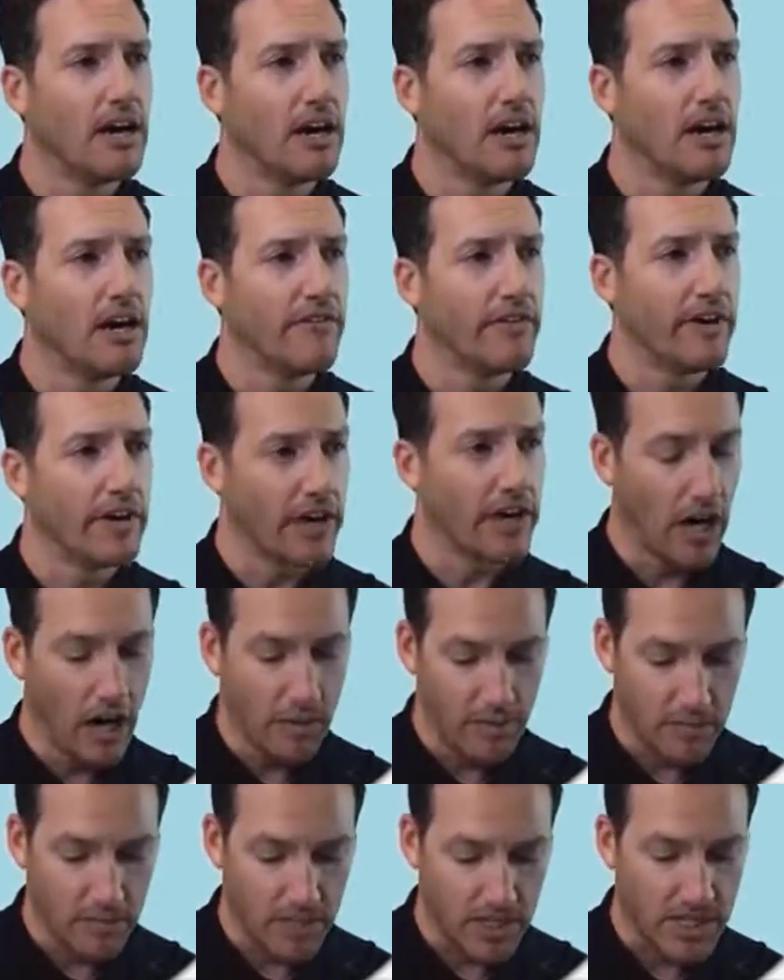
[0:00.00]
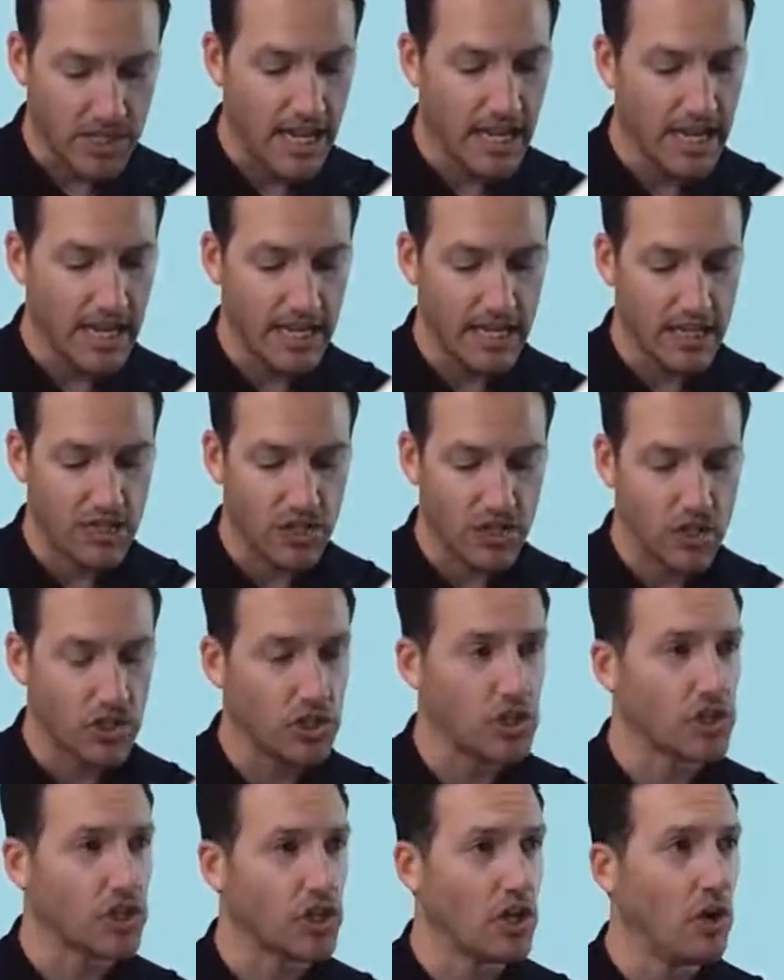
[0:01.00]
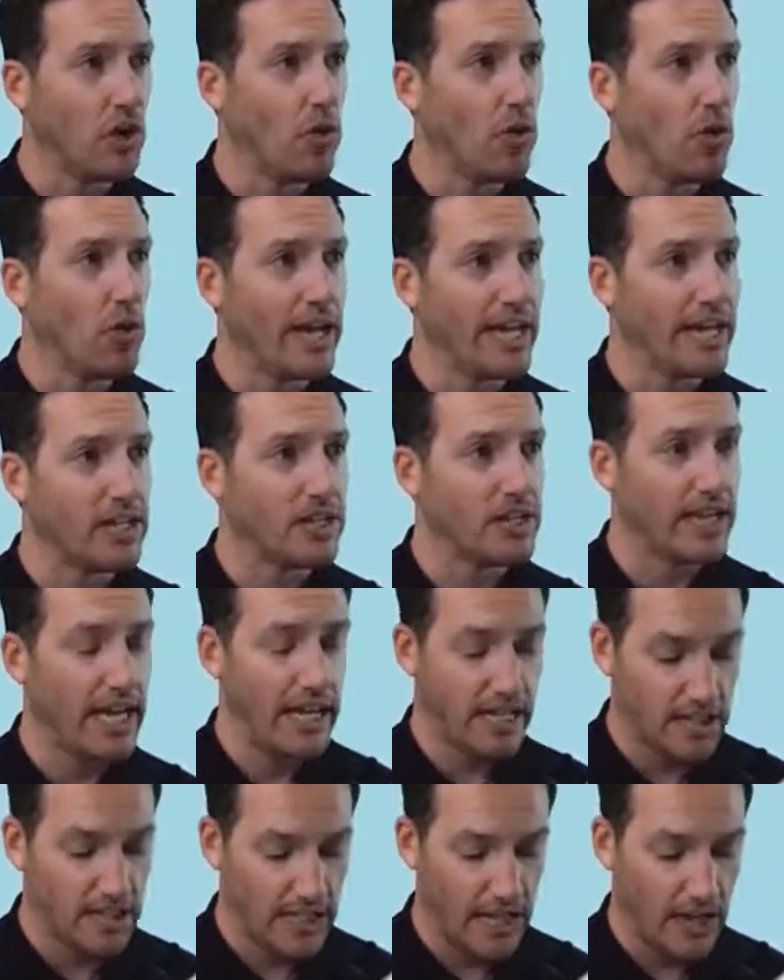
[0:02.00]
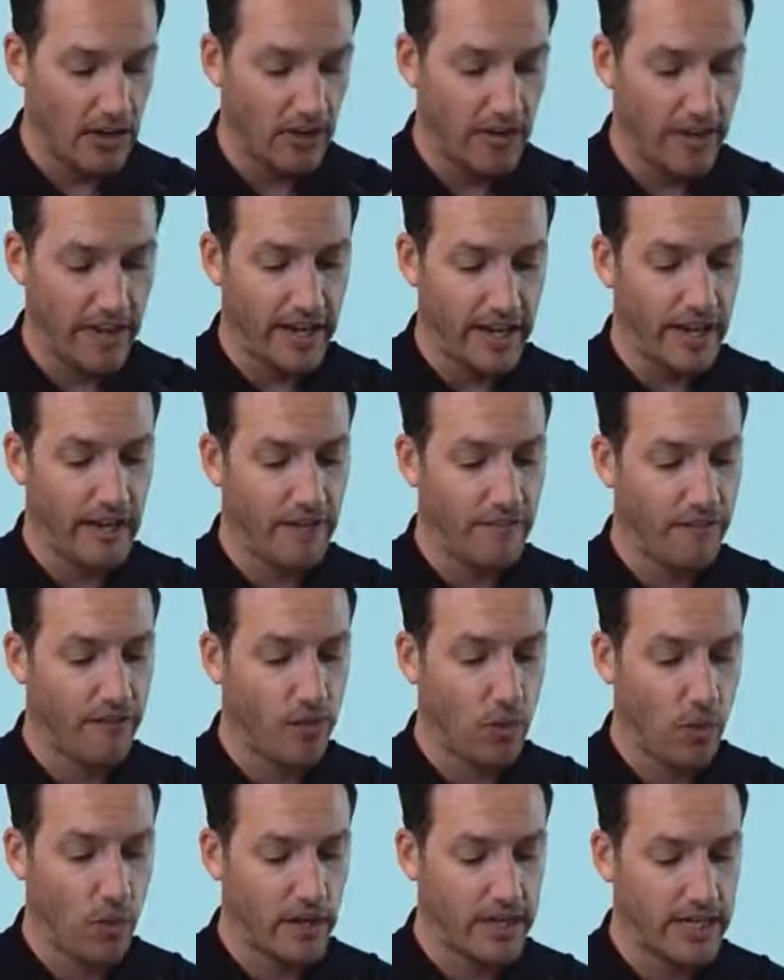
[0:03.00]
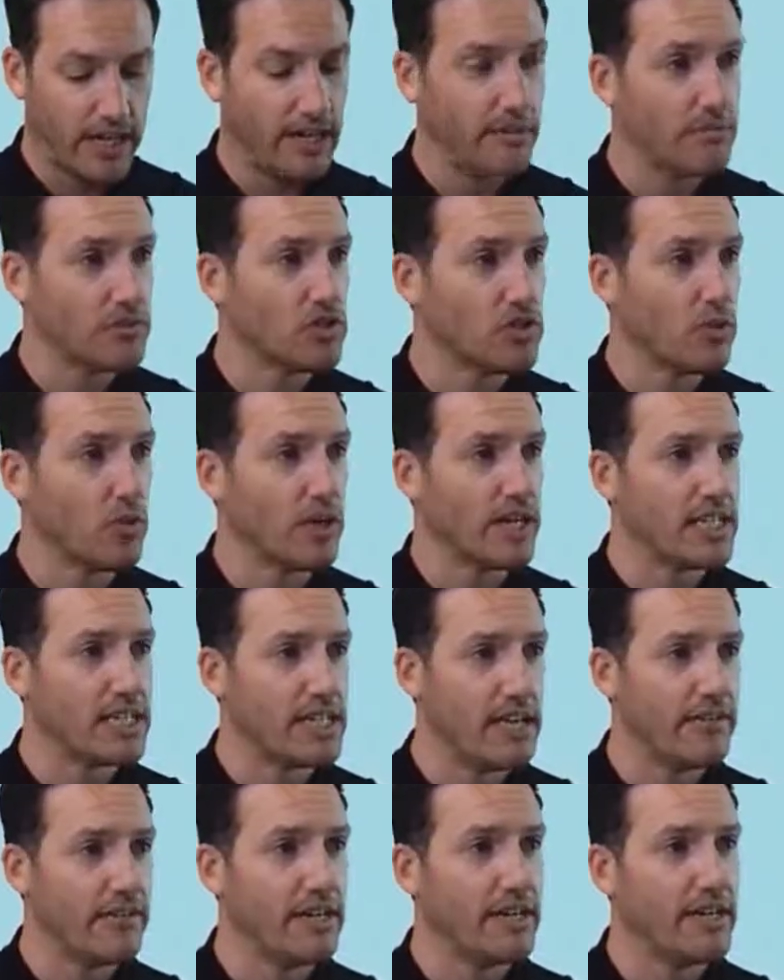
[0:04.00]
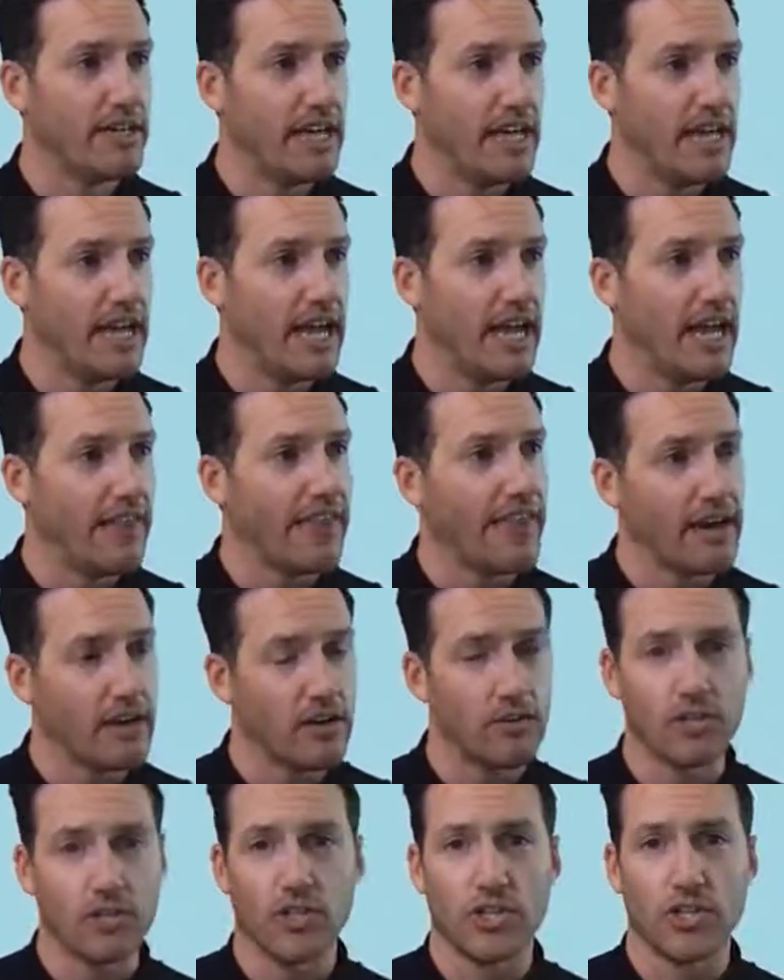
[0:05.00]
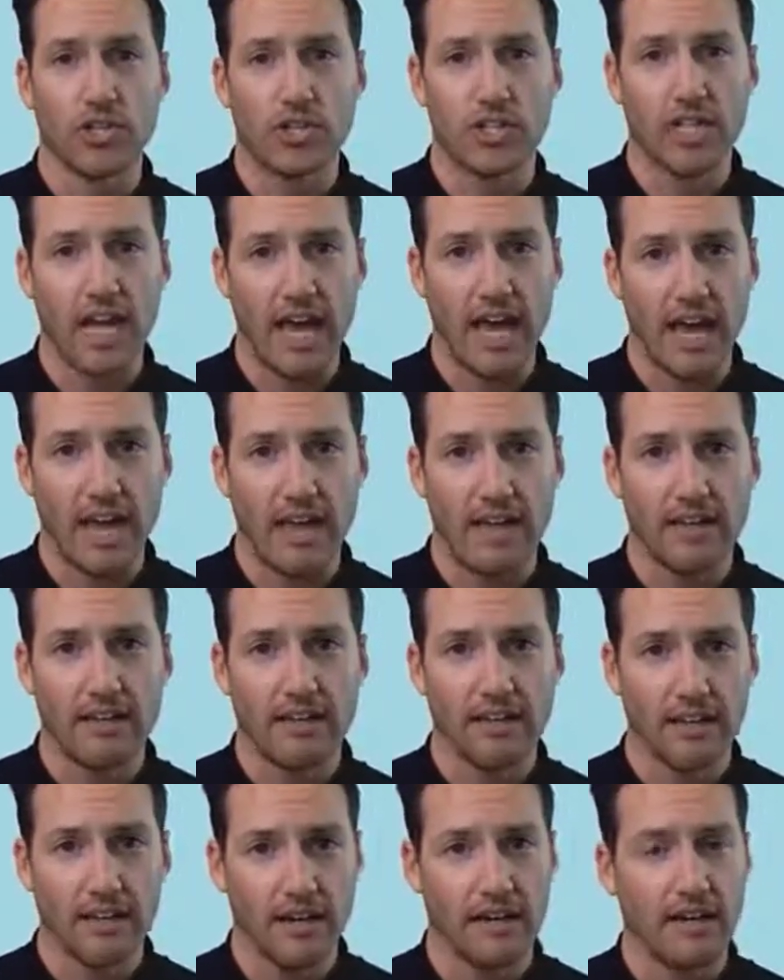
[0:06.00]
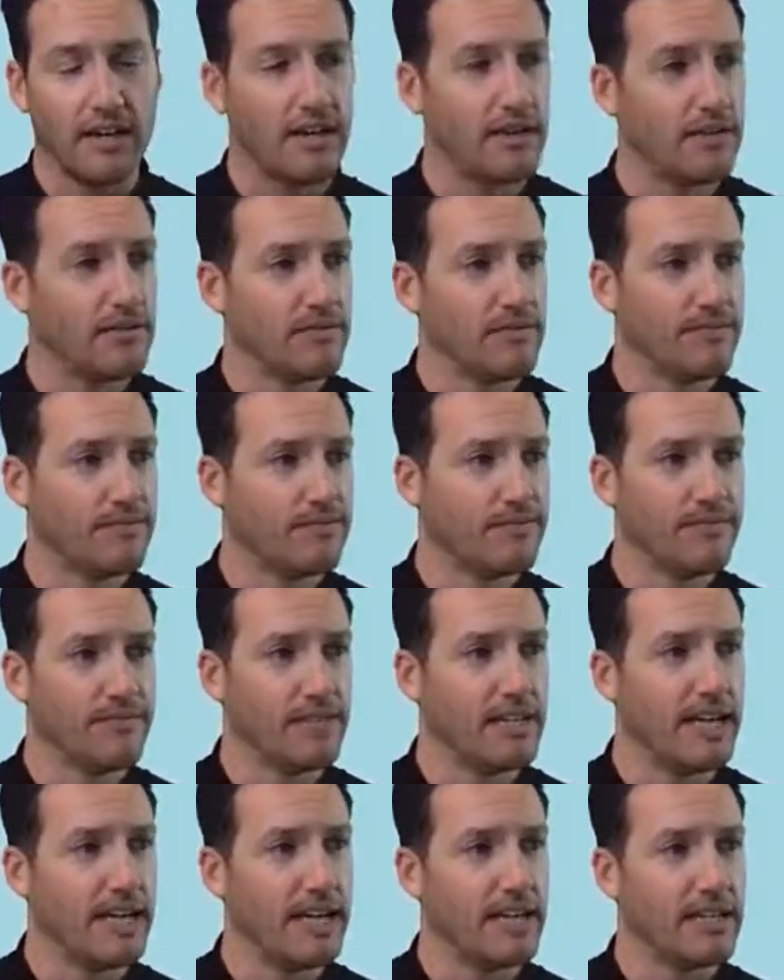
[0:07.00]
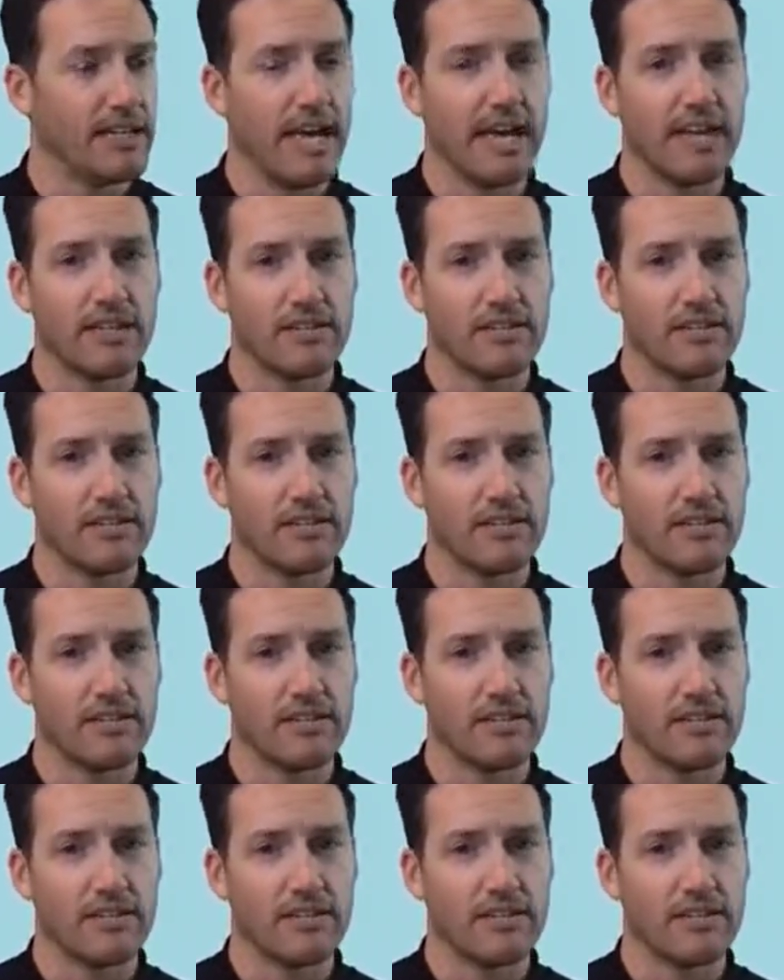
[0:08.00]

A very common mistake is to just go into that cell and then hit 4 times 27, and then it'll just stay as